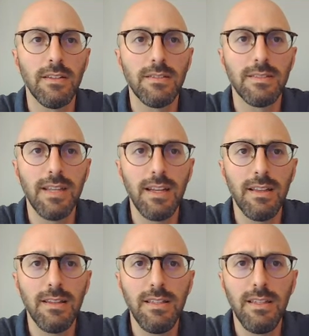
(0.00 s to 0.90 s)

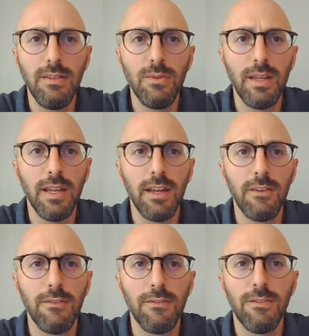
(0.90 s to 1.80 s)
Secondly, we
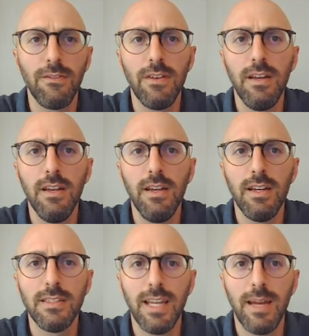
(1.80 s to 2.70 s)
have
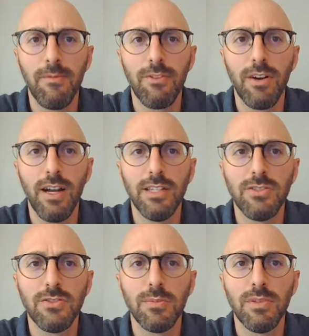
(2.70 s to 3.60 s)
a tab for
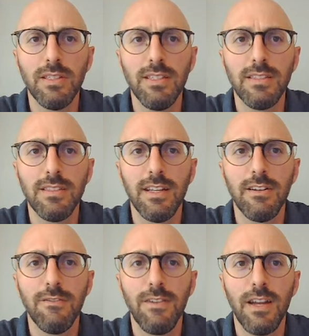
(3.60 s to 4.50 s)
IEEE
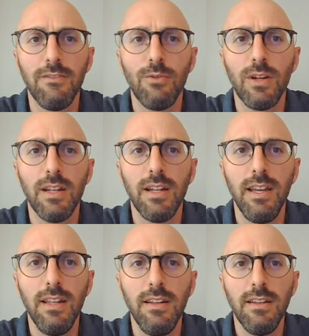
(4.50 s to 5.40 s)
Standard
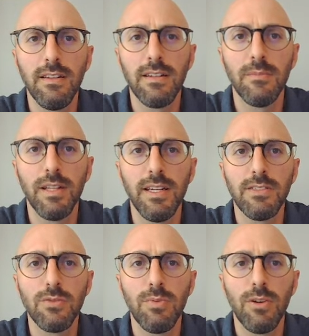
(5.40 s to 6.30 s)
519
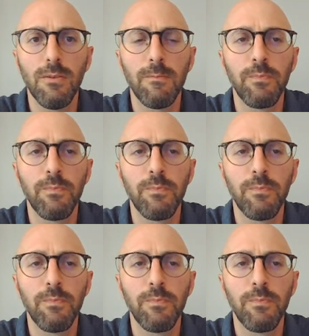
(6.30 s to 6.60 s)
Compliance Report.